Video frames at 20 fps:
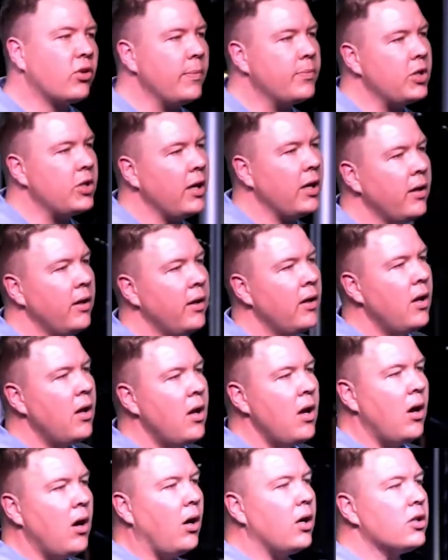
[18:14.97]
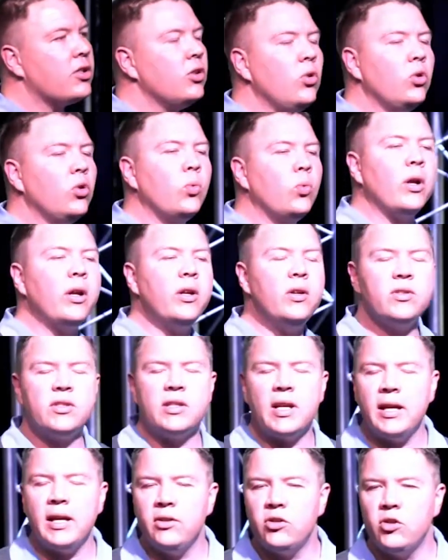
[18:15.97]
the scripture, ask the Lord, what are
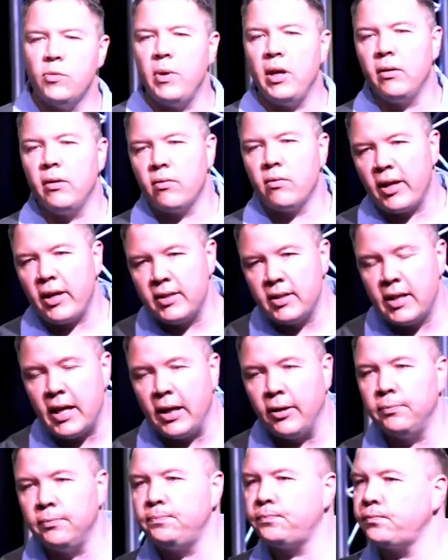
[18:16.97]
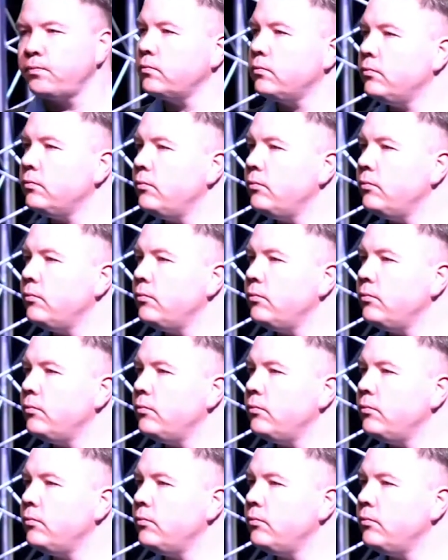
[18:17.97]
you saying to me? Write it down.